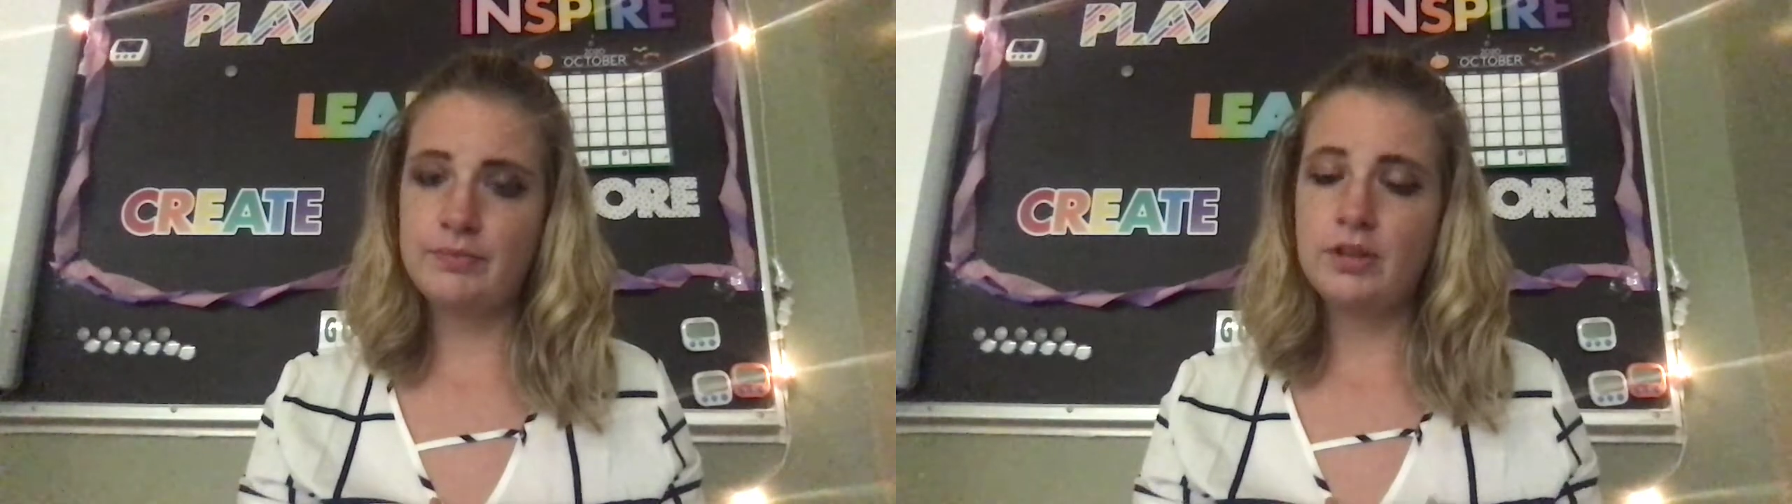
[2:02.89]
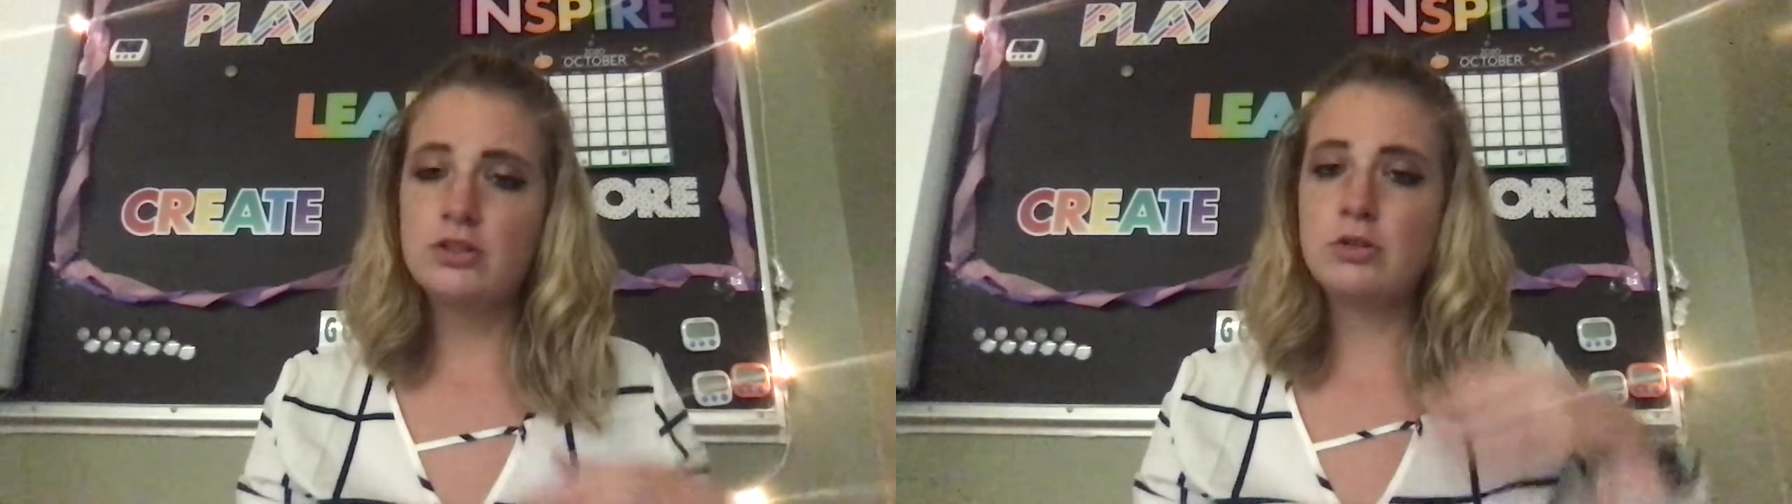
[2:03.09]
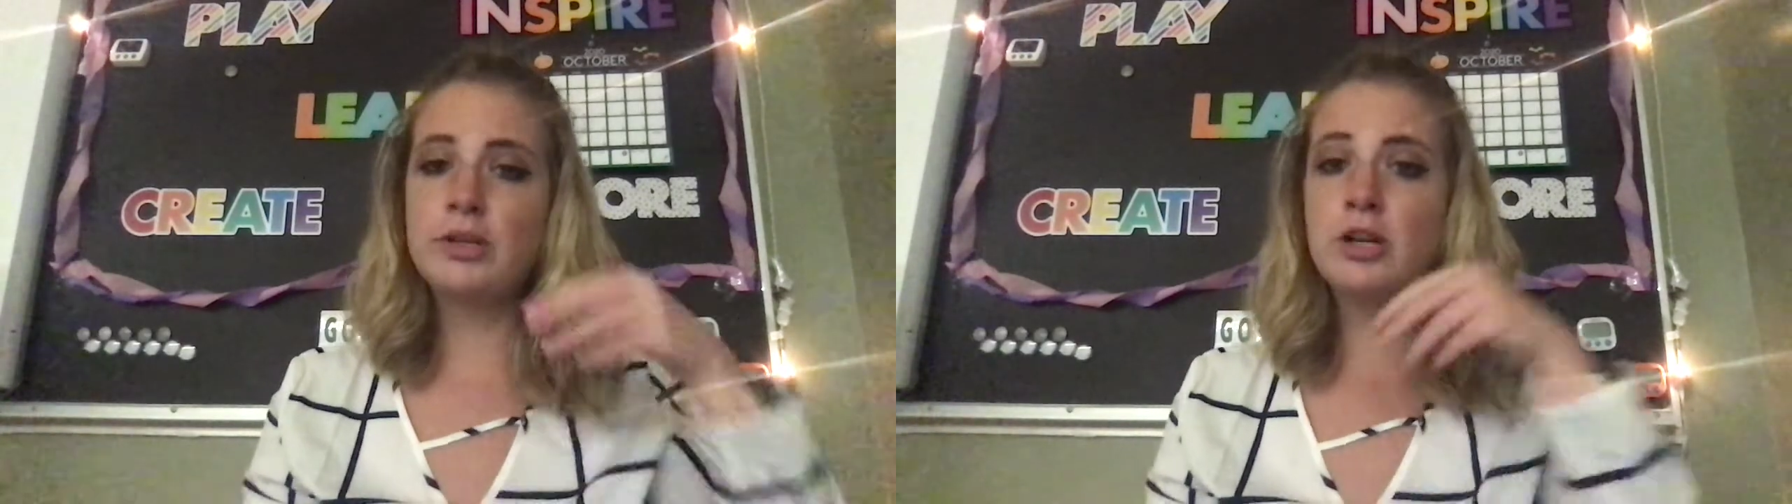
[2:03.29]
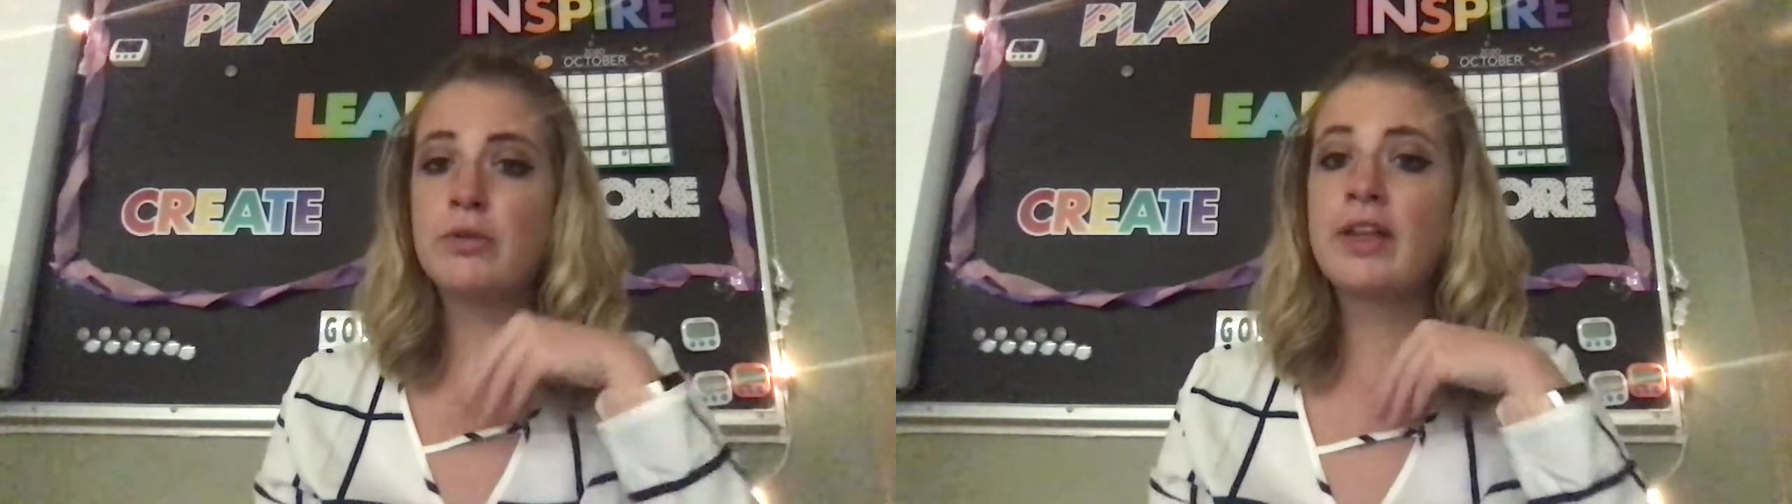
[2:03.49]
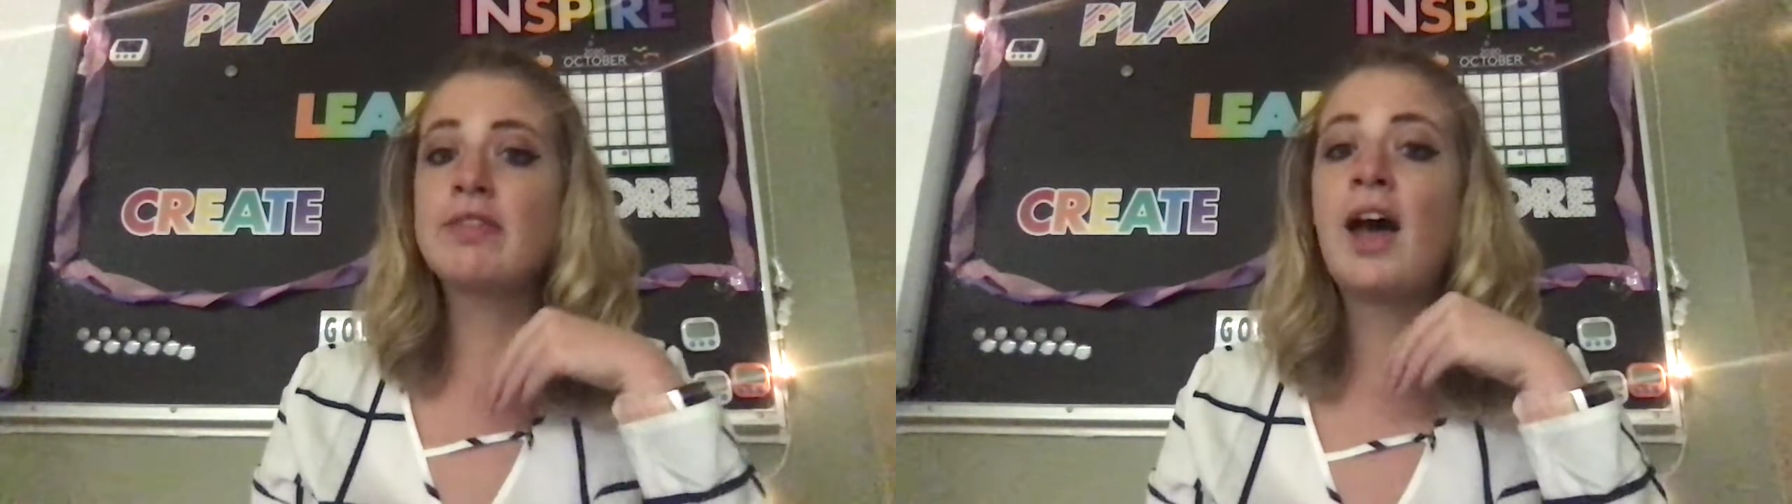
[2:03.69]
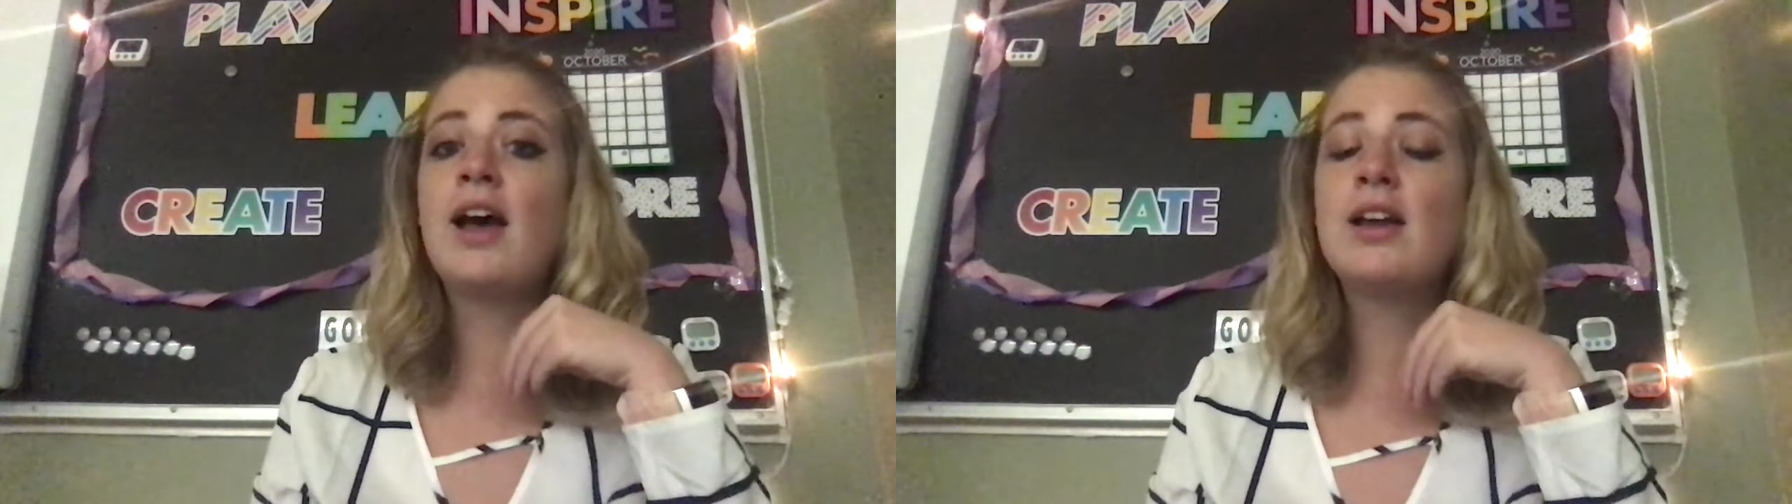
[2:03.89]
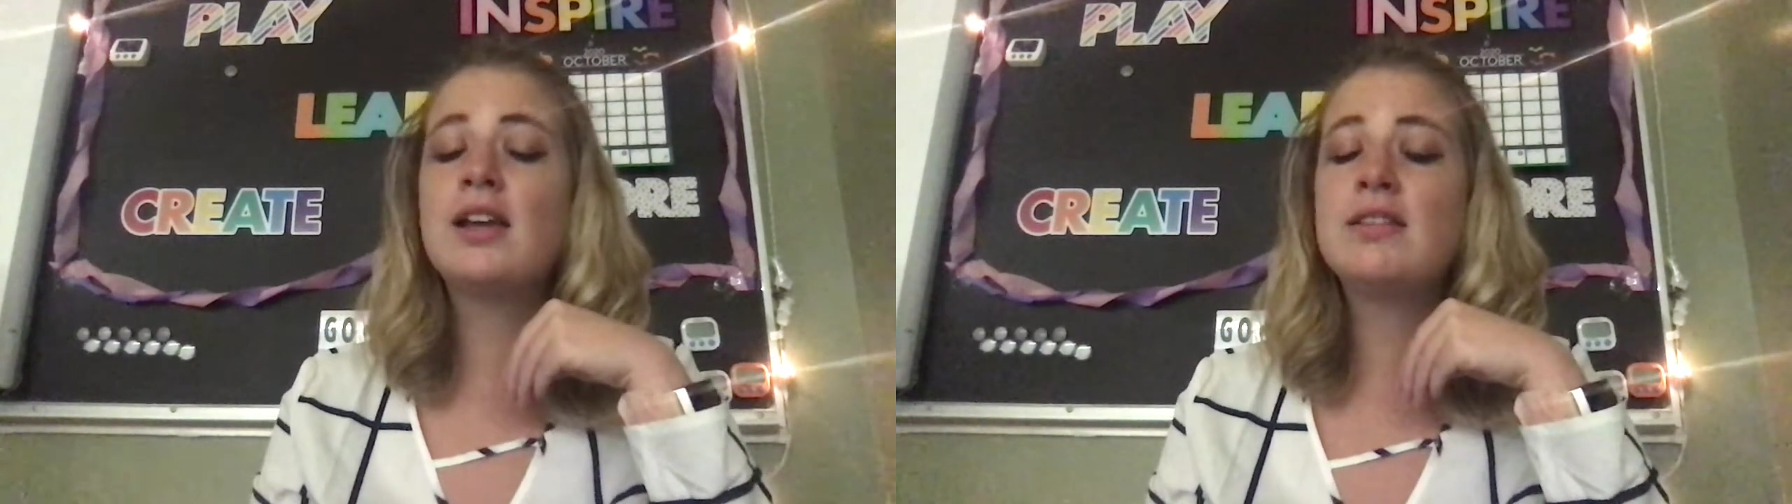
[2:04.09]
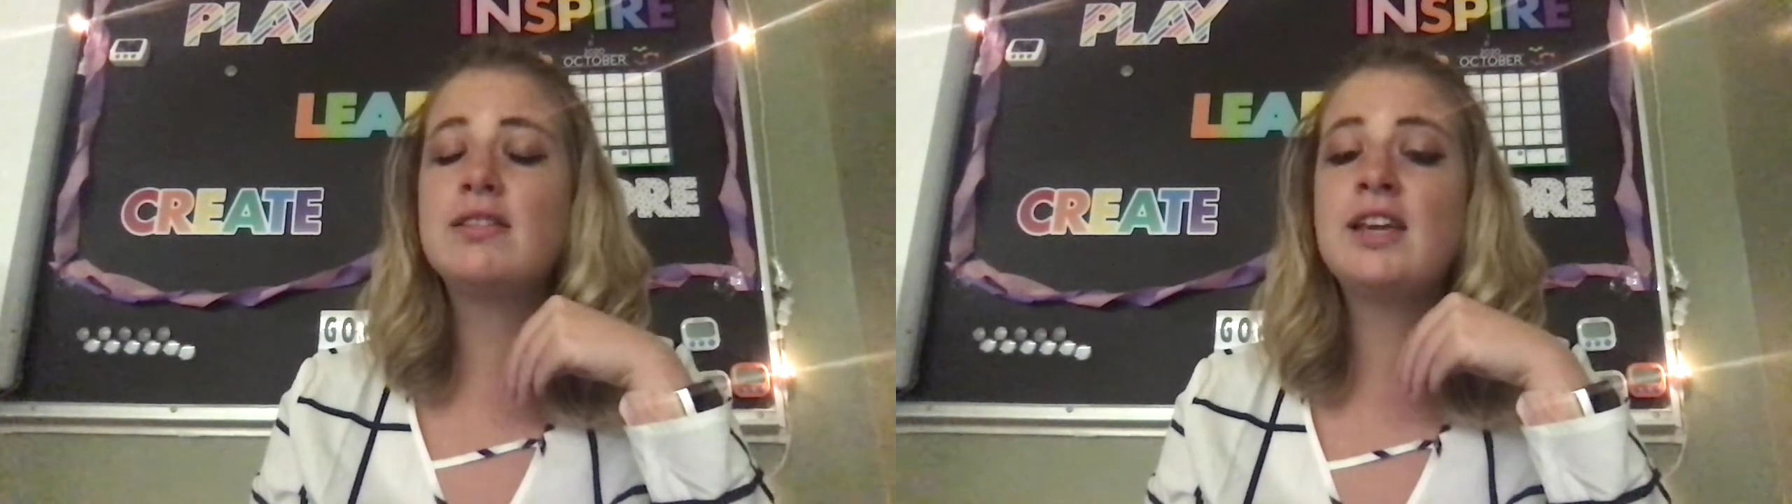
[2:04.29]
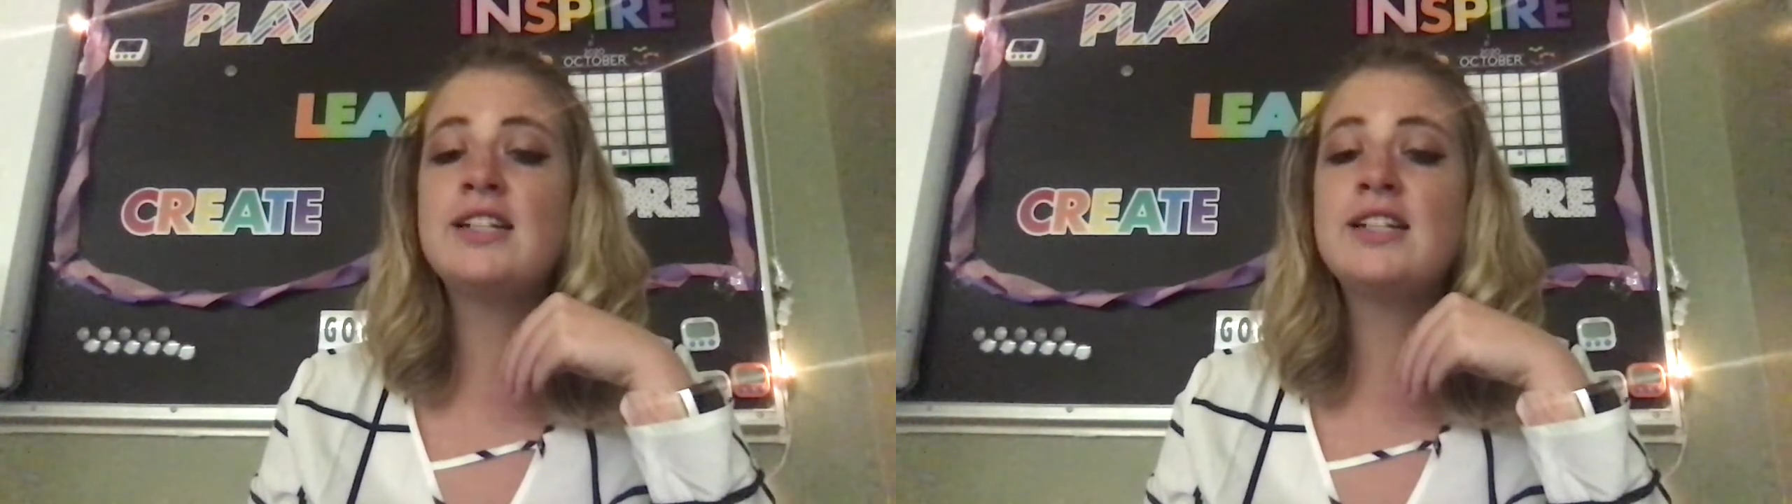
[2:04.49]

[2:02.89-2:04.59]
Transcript: So we know that it